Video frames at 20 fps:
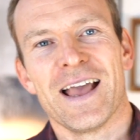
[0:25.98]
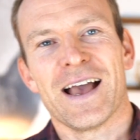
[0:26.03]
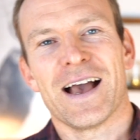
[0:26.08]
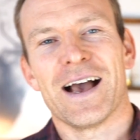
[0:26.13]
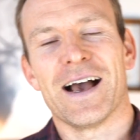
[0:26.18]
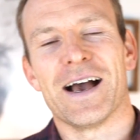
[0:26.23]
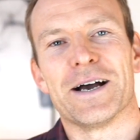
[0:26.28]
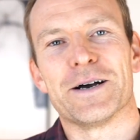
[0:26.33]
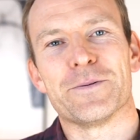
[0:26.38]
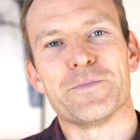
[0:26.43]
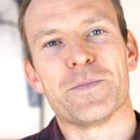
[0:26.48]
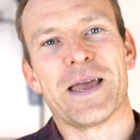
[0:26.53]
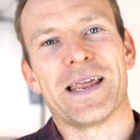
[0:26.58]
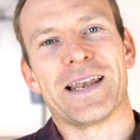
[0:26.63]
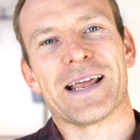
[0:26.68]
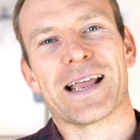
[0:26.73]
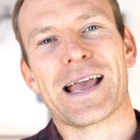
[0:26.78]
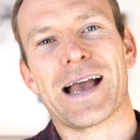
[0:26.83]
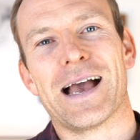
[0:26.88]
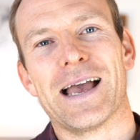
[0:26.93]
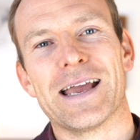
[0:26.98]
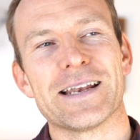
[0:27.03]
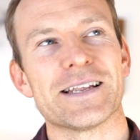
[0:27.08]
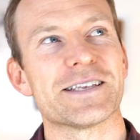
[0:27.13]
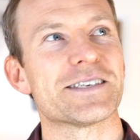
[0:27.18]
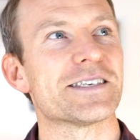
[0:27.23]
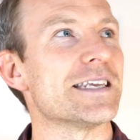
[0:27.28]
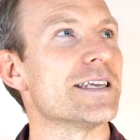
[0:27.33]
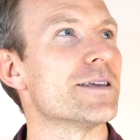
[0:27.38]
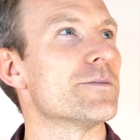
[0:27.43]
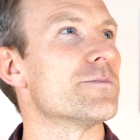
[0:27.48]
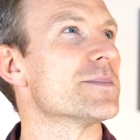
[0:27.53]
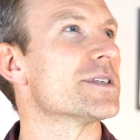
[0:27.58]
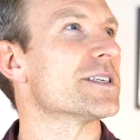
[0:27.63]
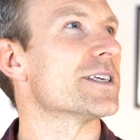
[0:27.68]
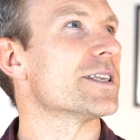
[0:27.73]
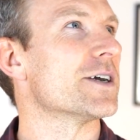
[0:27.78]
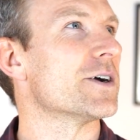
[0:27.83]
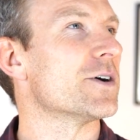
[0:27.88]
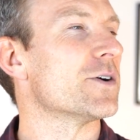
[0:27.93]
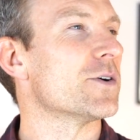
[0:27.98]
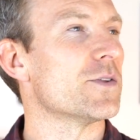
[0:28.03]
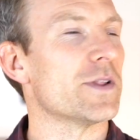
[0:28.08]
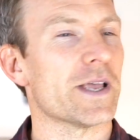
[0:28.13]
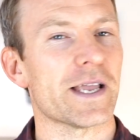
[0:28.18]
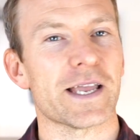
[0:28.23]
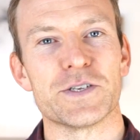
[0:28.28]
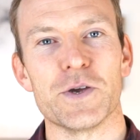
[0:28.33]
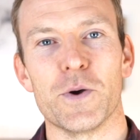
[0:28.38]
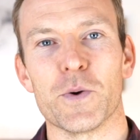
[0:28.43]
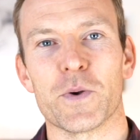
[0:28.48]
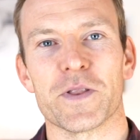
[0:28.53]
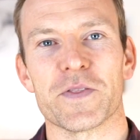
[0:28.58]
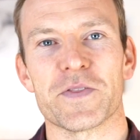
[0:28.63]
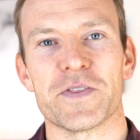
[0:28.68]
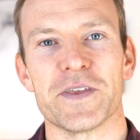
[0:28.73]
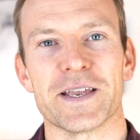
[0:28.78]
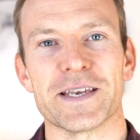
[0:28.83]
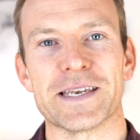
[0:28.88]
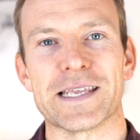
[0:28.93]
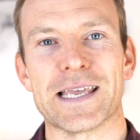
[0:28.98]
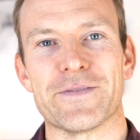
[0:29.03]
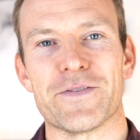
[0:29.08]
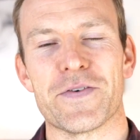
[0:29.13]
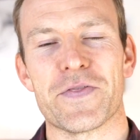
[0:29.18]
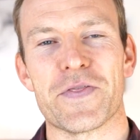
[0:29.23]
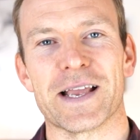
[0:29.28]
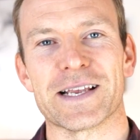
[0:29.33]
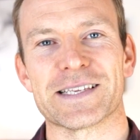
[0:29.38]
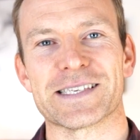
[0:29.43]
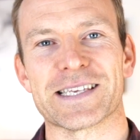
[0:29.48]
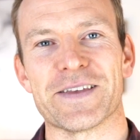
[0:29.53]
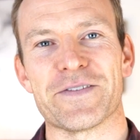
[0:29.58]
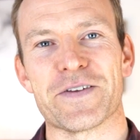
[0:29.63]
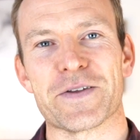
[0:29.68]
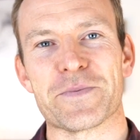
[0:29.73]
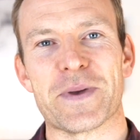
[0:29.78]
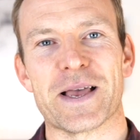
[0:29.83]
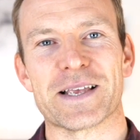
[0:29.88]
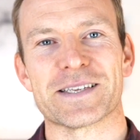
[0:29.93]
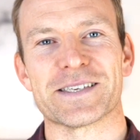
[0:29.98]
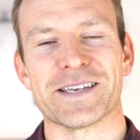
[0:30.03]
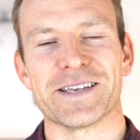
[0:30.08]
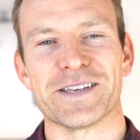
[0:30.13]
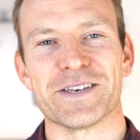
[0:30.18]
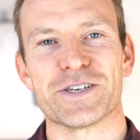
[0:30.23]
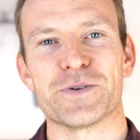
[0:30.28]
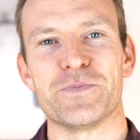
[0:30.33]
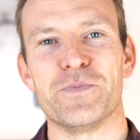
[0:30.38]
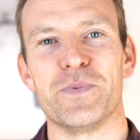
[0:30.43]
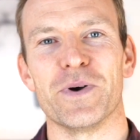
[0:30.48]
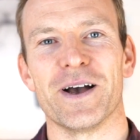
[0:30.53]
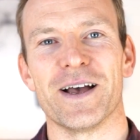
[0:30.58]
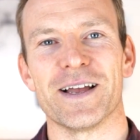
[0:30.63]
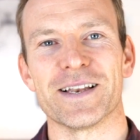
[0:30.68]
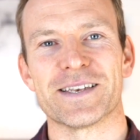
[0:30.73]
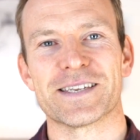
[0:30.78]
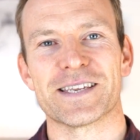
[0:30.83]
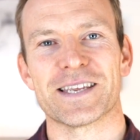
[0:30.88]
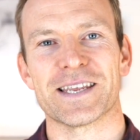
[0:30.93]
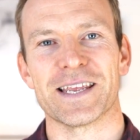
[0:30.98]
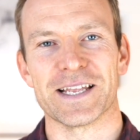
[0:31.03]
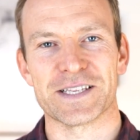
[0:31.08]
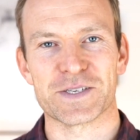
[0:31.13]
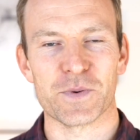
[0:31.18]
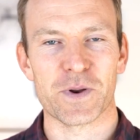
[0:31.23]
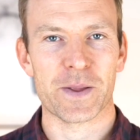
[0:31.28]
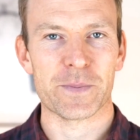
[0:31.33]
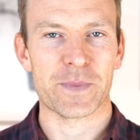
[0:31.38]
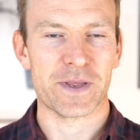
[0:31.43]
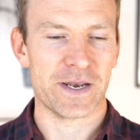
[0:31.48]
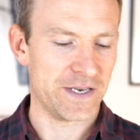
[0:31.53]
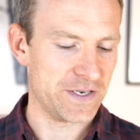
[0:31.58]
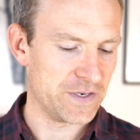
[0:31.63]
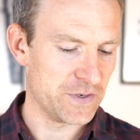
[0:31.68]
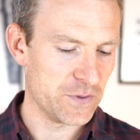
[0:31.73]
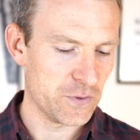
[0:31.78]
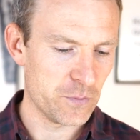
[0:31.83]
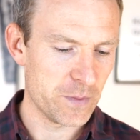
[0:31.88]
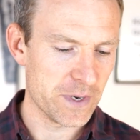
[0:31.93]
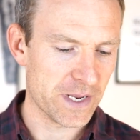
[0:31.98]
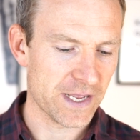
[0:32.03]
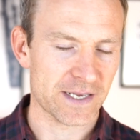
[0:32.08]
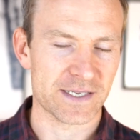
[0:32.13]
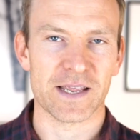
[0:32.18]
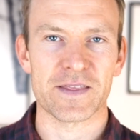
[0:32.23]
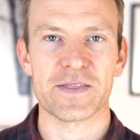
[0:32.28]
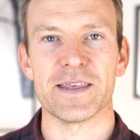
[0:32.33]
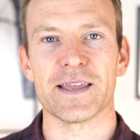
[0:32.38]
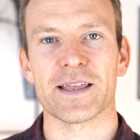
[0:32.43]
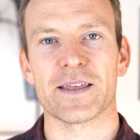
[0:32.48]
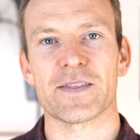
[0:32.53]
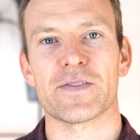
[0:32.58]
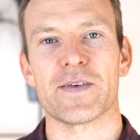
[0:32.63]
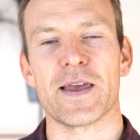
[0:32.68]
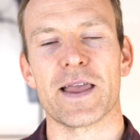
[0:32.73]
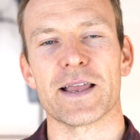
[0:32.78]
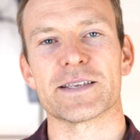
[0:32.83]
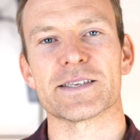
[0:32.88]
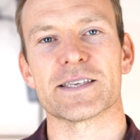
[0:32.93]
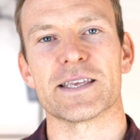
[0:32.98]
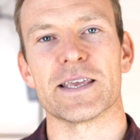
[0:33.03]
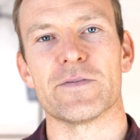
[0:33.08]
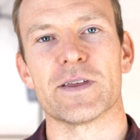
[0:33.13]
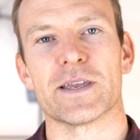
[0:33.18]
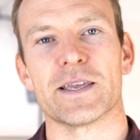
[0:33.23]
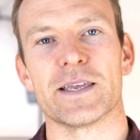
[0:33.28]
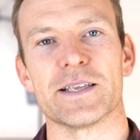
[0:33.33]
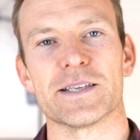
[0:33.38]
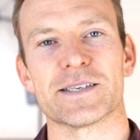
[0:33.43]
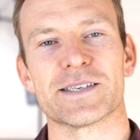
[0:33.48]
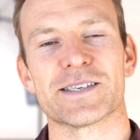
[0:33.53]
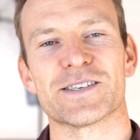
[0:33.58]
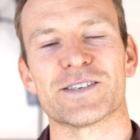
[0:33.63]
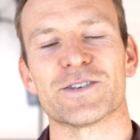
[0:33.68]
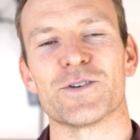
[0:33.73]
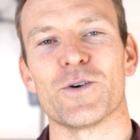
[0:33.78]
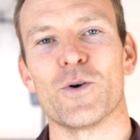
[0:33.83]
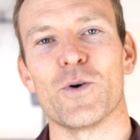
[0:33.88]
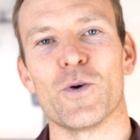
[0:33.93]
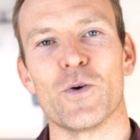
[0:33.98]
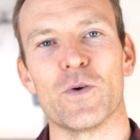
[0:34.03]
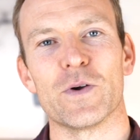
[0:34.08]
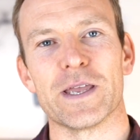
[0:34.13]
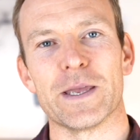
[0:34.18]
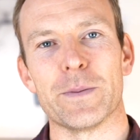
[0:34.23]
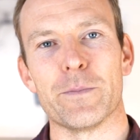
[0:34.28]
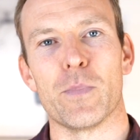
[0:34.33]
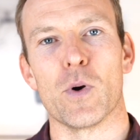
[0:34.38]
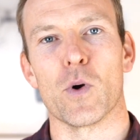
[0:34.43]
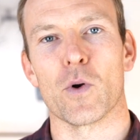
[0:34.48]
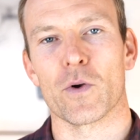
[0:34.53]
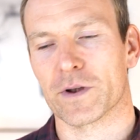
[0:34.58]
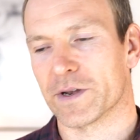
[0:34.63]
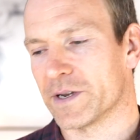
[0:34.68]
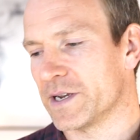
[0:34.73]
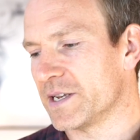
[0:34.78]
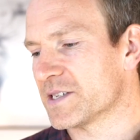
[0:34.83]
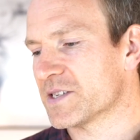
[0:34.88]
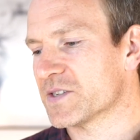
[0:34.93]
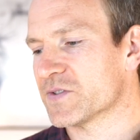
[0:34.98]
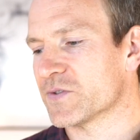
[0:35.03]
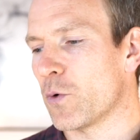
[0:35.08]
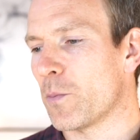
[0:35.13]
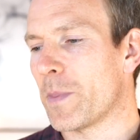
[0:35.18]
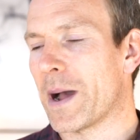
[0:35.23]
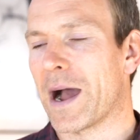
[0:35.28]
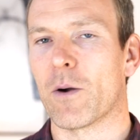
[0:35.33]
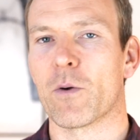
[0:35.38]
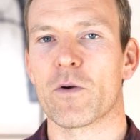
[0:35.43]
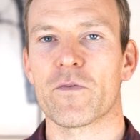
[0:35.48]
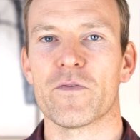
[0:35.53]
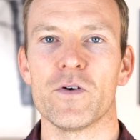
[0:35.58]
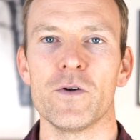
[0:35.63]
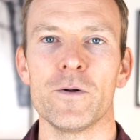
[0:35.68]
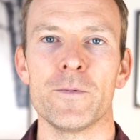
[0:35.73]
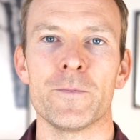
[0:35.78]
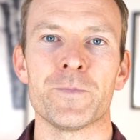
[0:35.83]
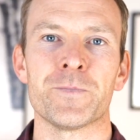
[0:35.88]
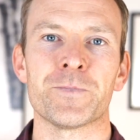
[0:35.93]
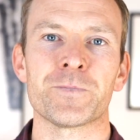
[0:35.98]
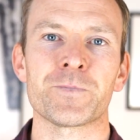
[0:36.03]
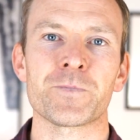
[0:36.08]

and it kind of seems, you know, like a token thing to give a Thanksgiving message, but it's what I'm going to do because I think Thanksgiving is so important and so powerful.